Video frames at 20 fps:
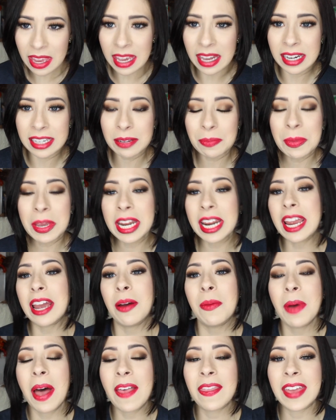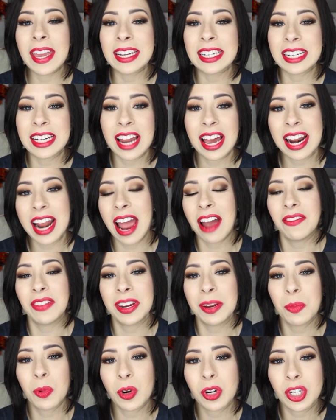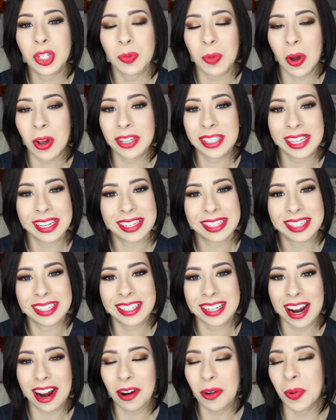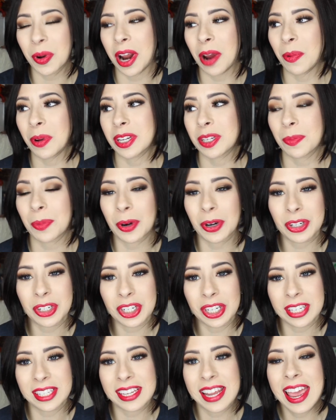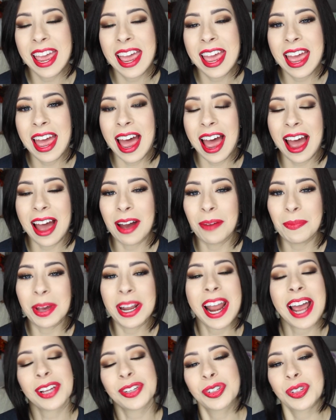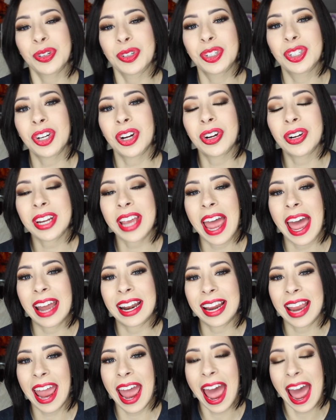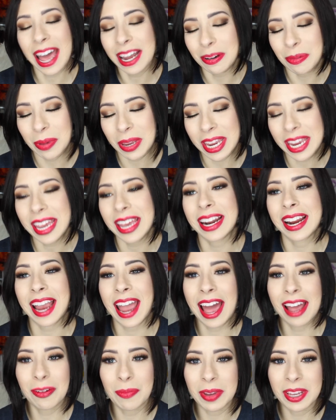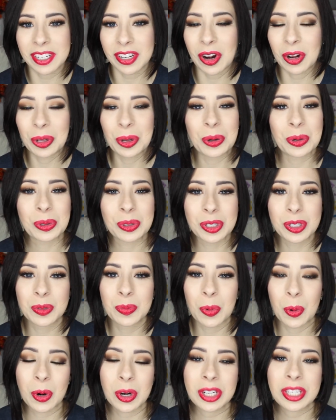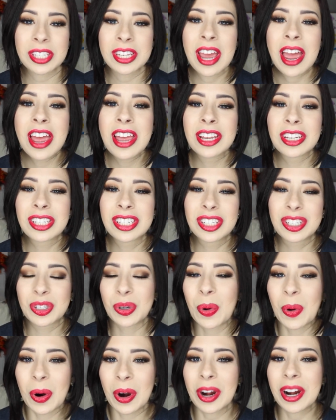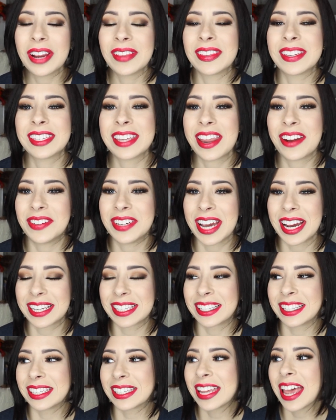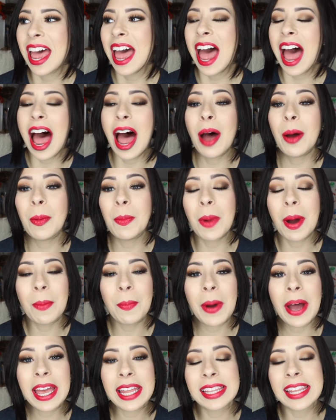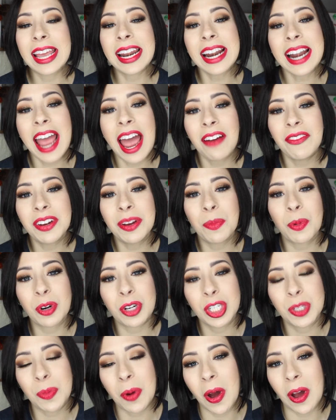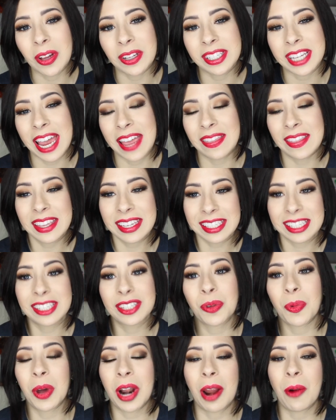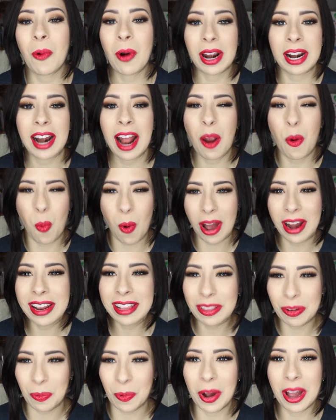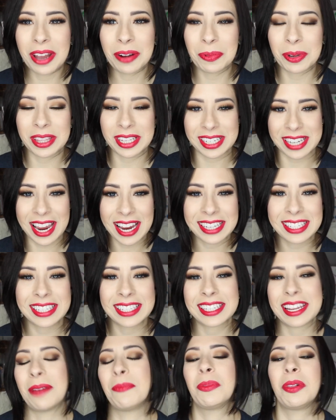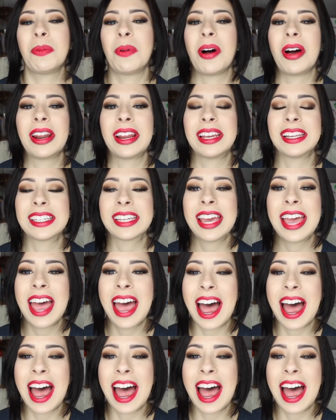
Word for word: It is a medium. They did not have any more smalls in stock when I went to purchase um, an Astros shirt at Academy, and Academy is our local sports store in the state of Texas. Um, but they didn't have any more smalls, and this is the one I wanted. I wanted the one with the Texas emblem on it